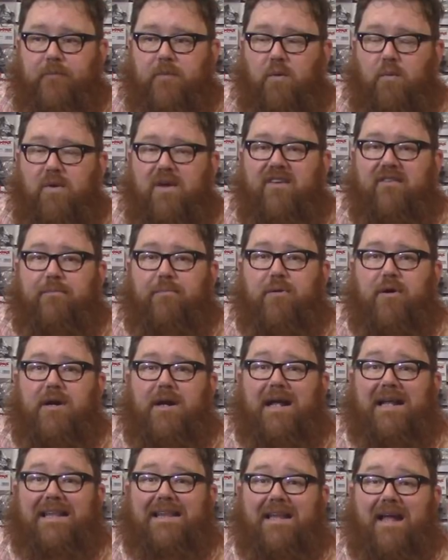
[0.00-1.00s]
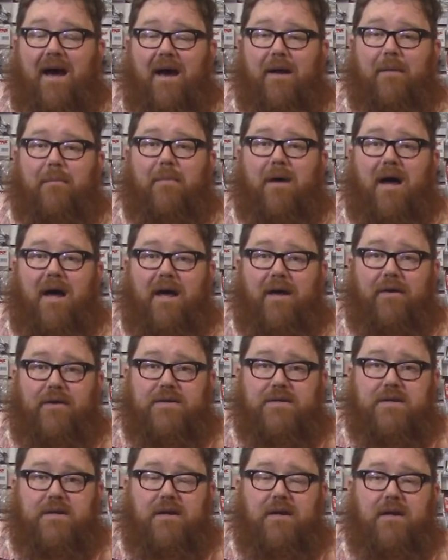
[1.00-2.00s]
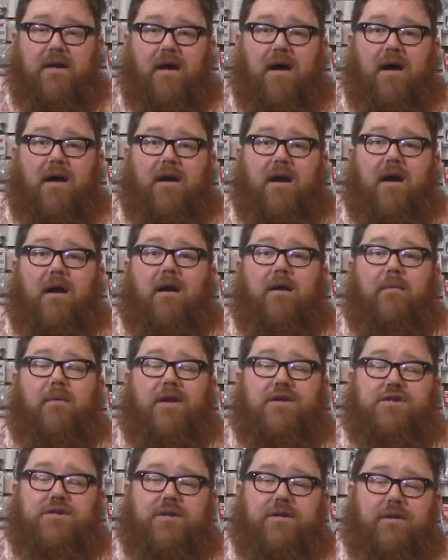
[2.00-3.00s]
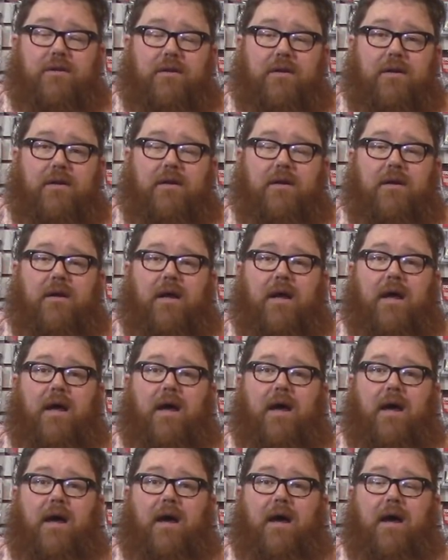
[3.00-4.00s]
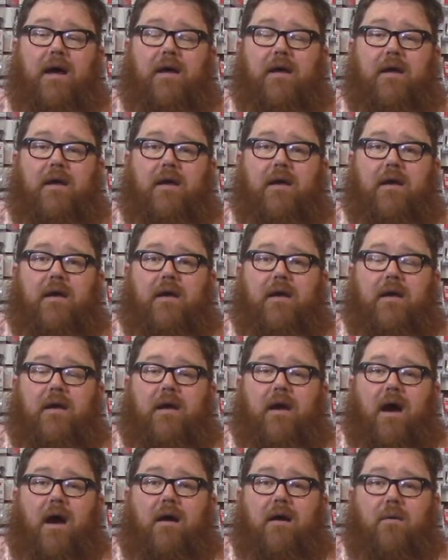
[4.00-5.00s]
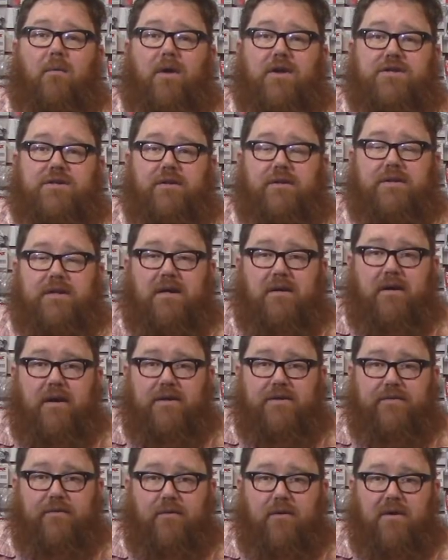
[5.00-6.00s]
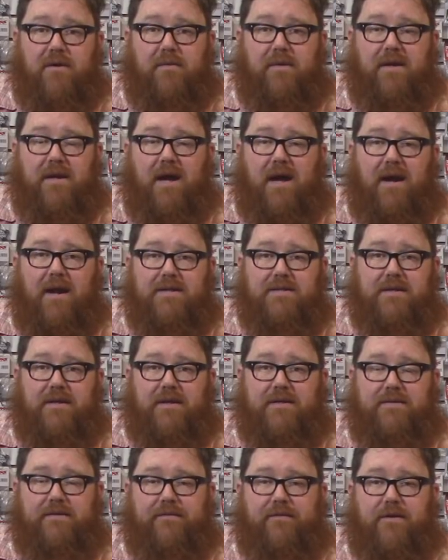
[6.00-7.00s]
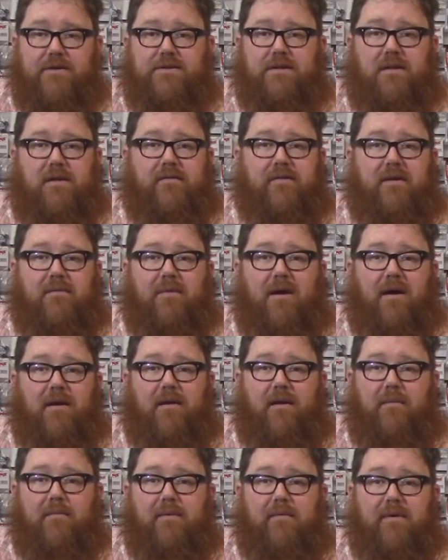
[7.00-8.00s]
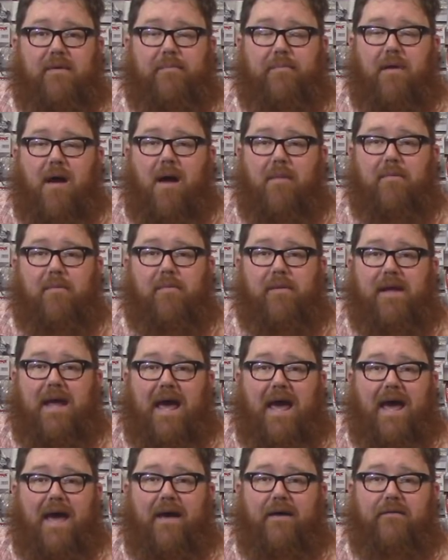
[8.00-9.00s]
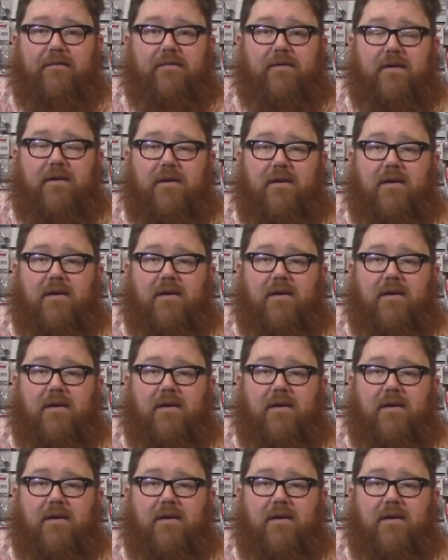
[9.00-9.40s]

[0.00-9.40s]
we've put a lot of miles on our original TRX-4 that we got as a first delivery model. I mean, we probably have,